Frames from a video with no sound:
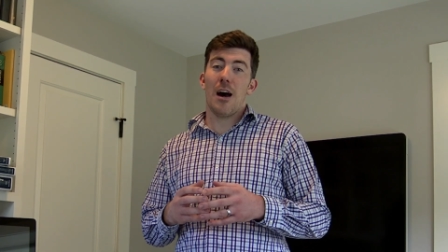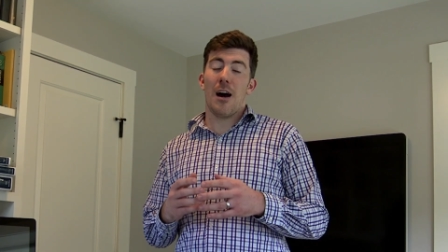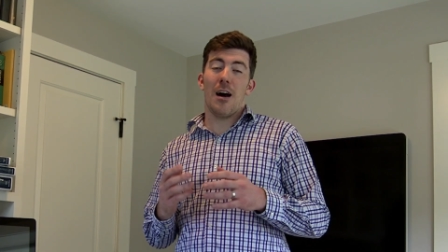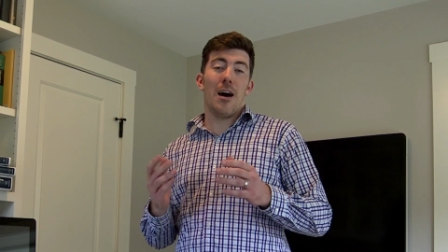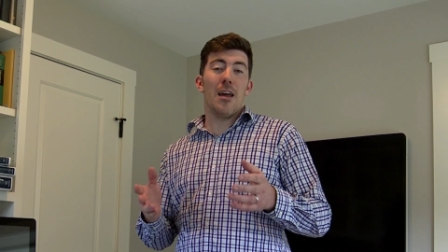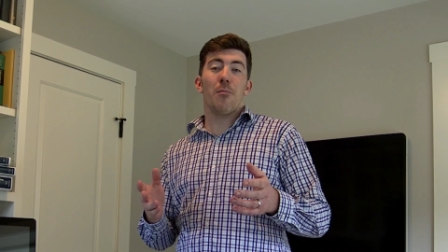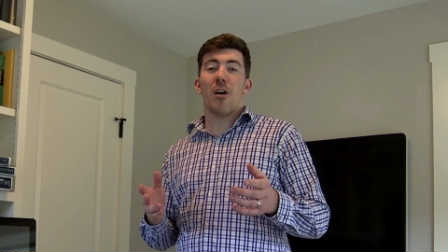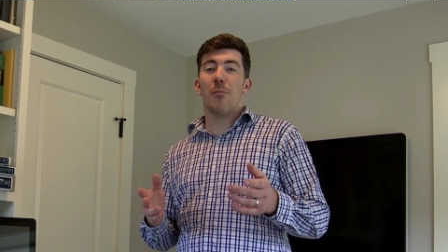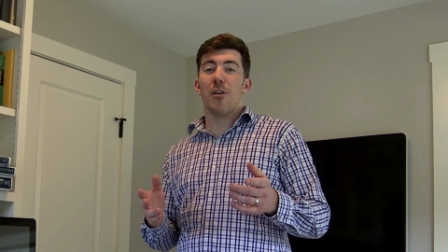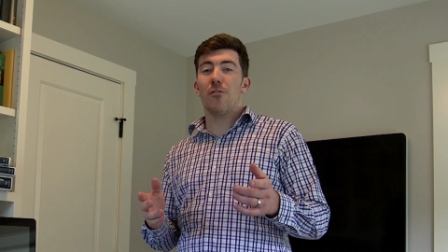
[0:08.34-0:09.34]
Uh, I am
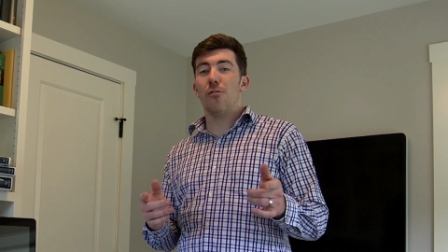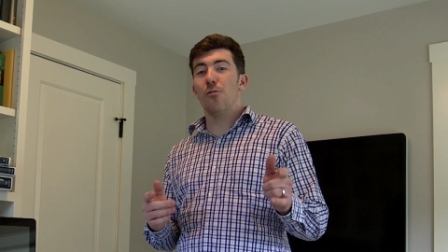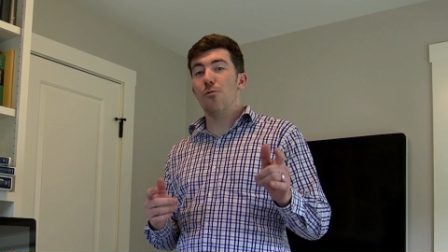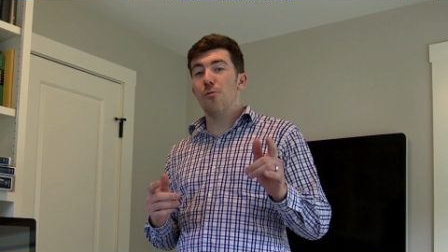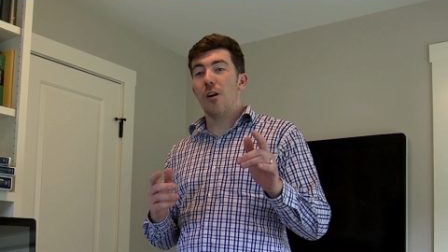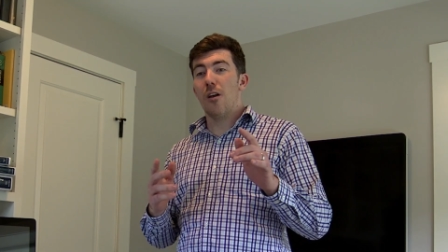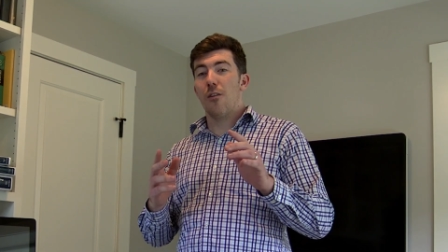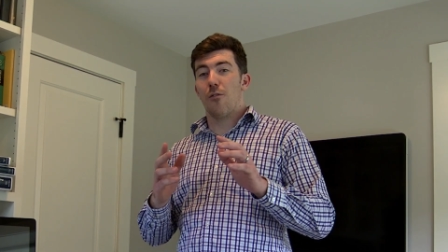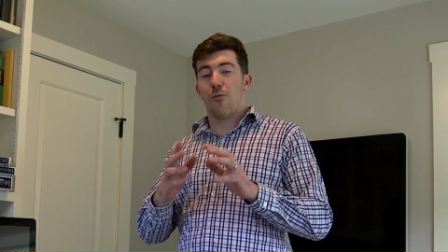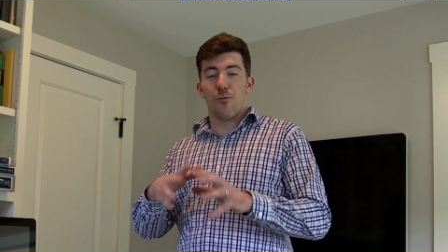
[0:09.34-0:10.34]
coming to you
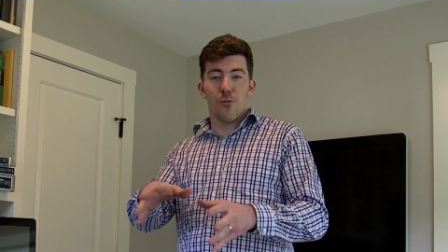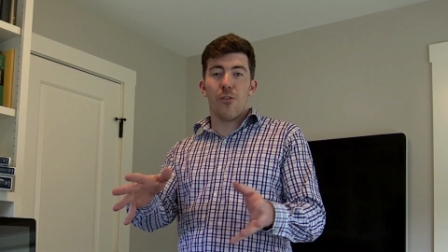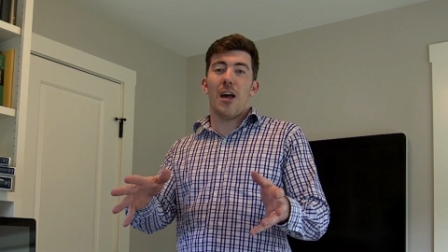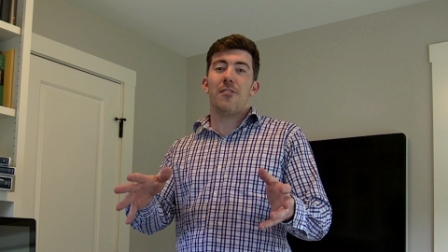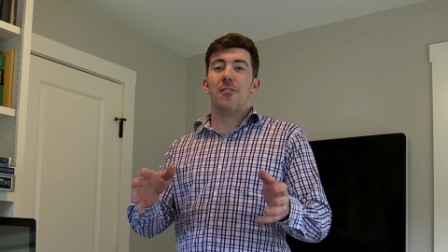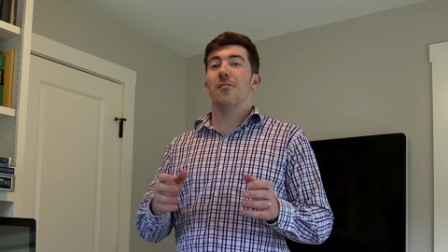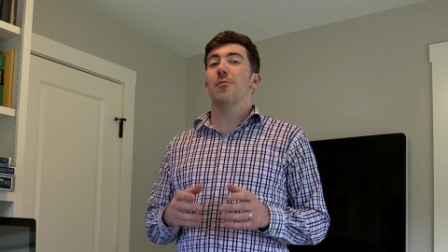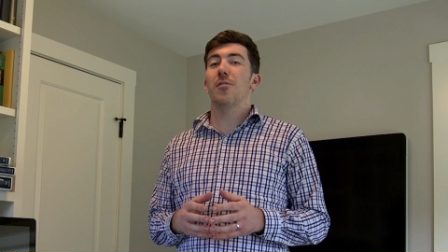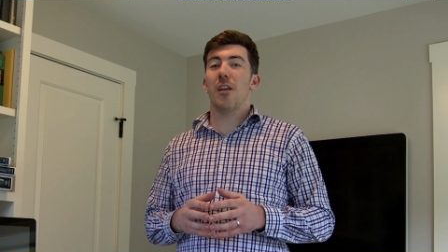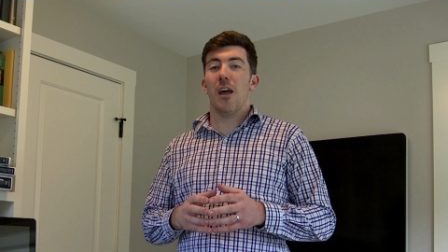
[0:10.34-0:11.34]
through that
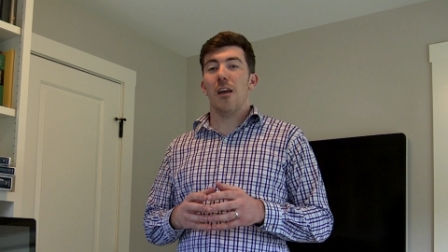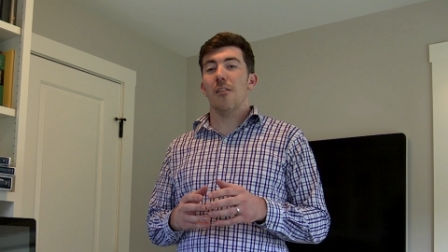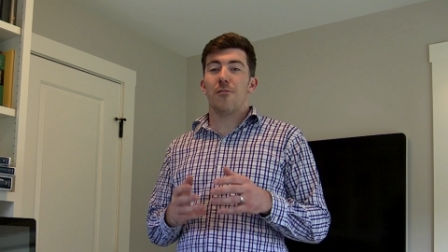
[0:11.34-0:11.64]
system today,